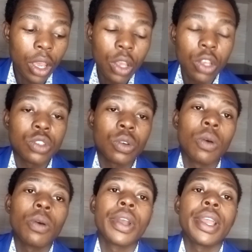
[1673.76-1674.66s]

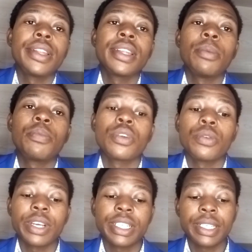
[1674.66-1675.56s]
so
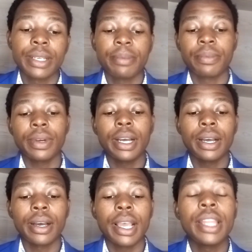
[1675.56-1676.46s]
entrepreneurship
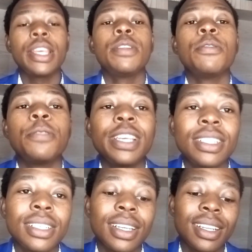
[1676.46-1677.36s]
uh, and
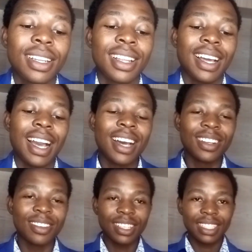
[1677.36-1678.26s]
innovation are
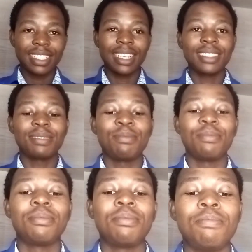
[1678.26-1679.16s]
not just
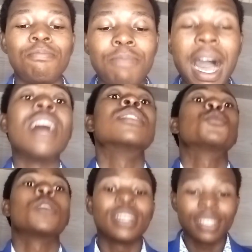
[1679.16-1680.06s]

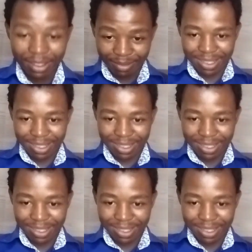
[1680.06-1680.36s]
buzzwords